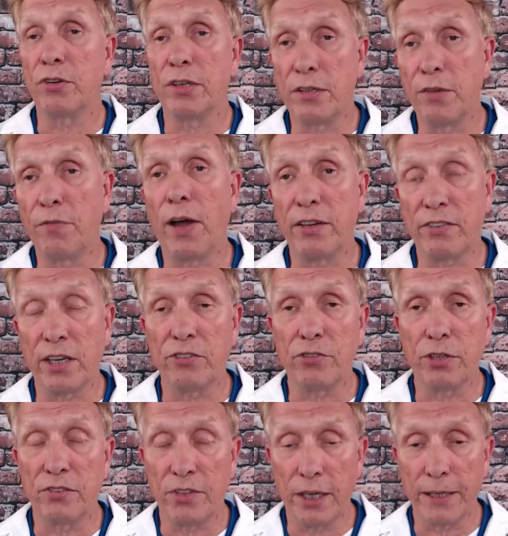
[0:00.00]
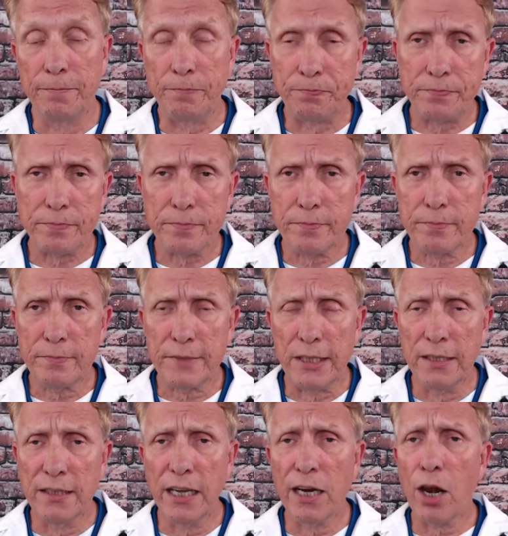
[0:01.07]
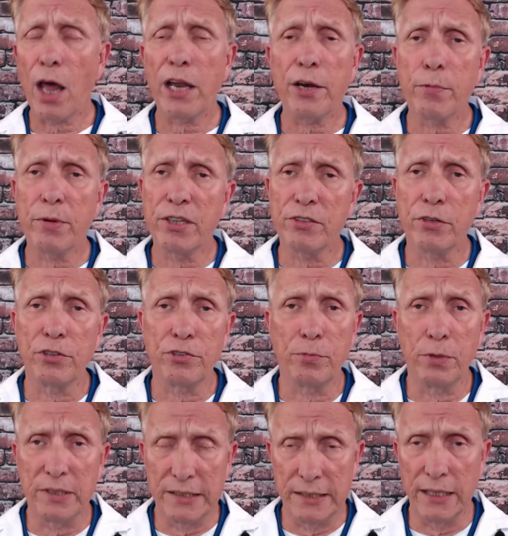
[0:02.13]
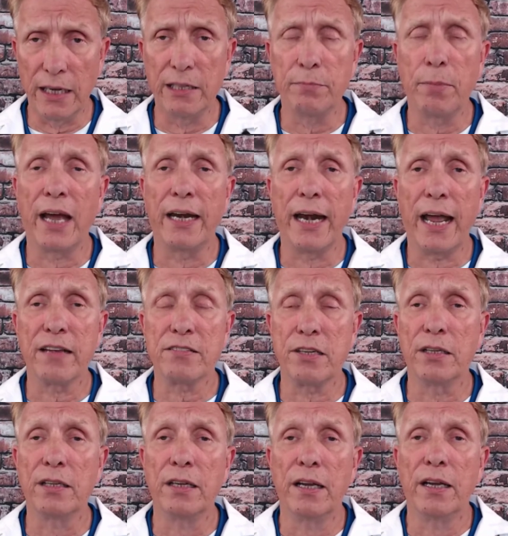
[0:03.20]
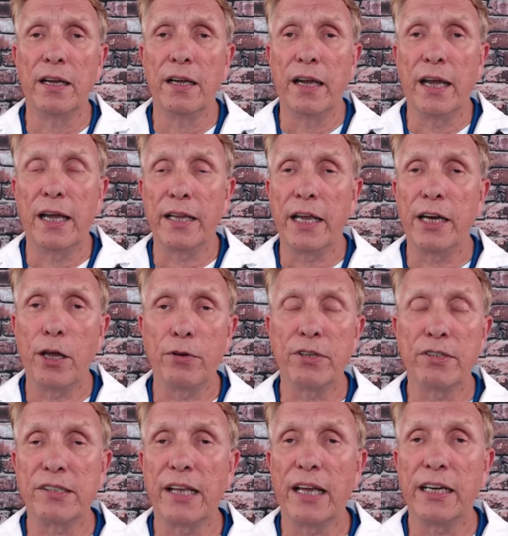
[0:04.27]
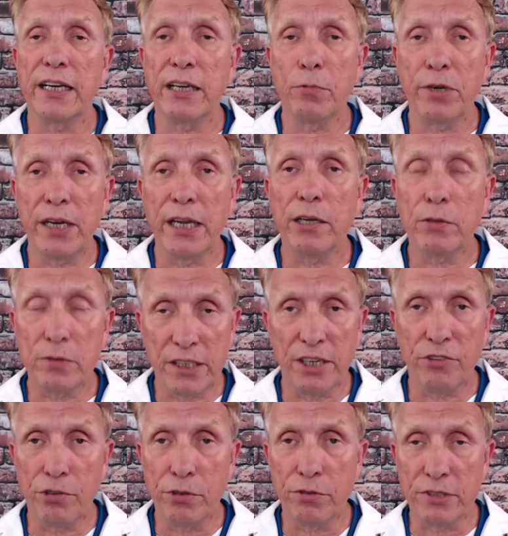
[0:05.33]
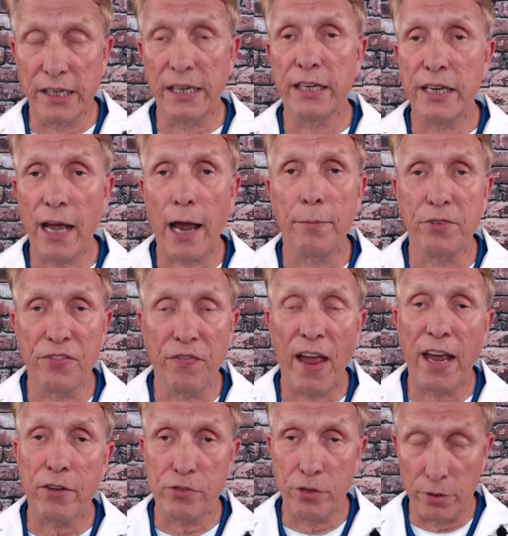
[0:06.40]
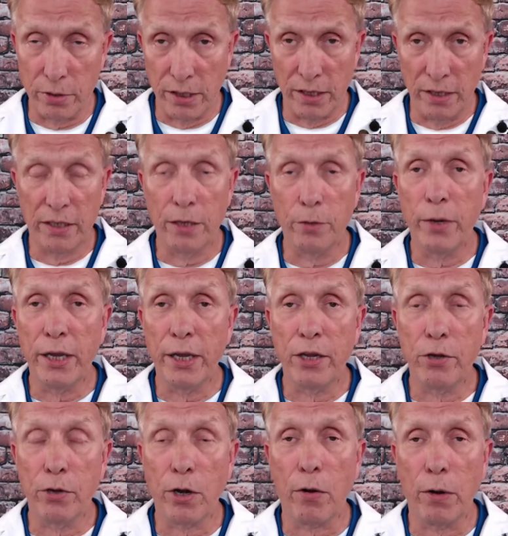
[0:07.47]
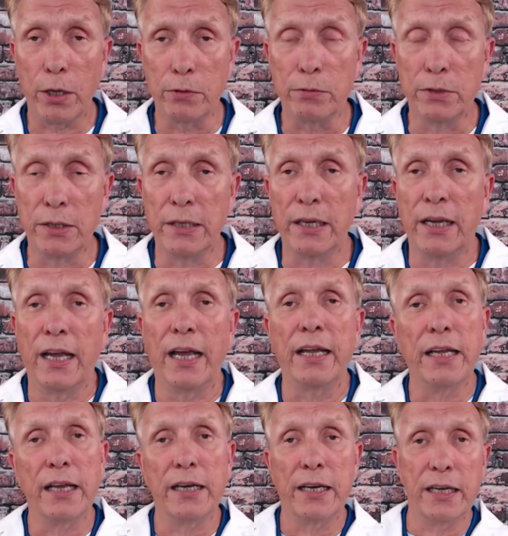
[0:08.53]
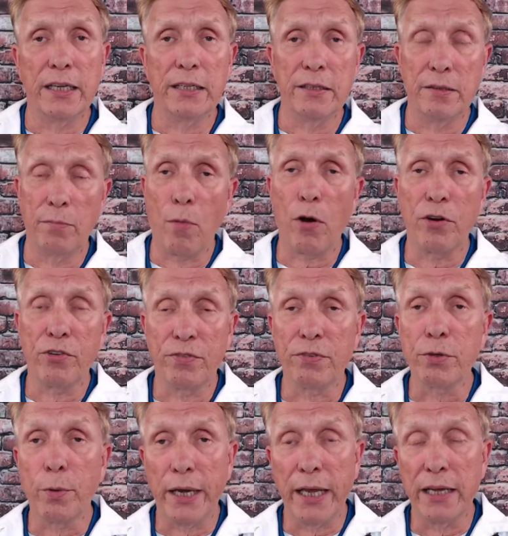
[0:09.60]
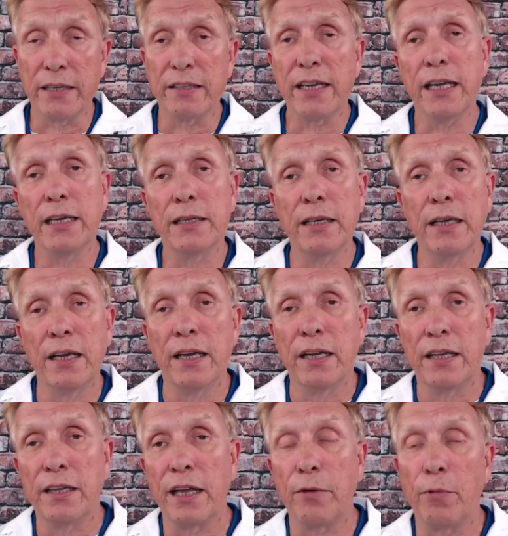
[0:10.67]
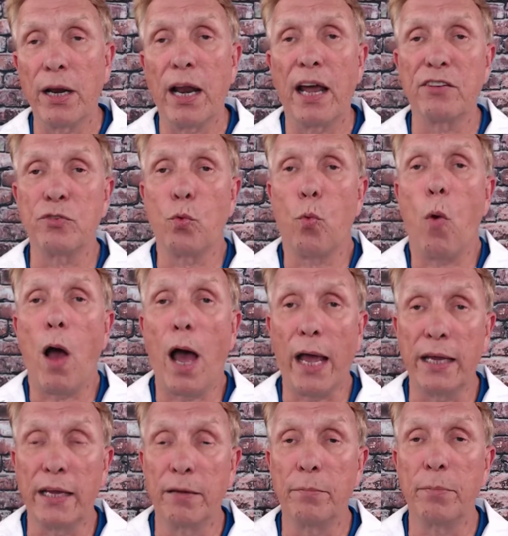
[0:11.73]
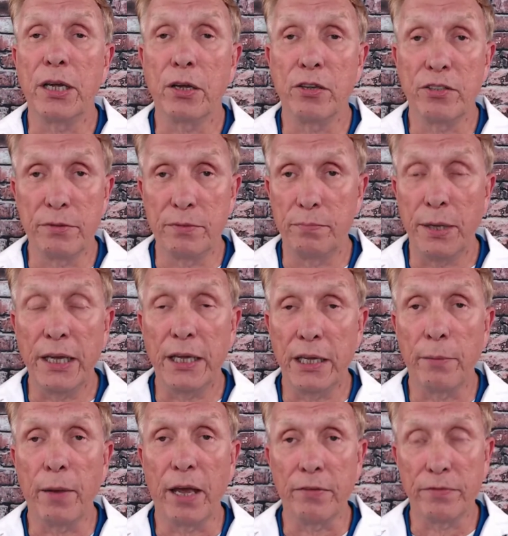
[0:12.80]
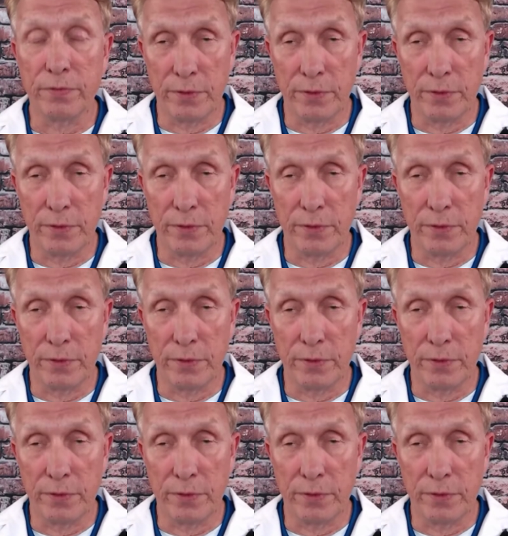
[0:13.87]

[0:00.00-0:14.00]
device I should say, that a lot of the research was done by NASA, and they noticed that it would heal tissues 10 times faster than we could our own. And then in March of 2018, they realized why. Because PEMF,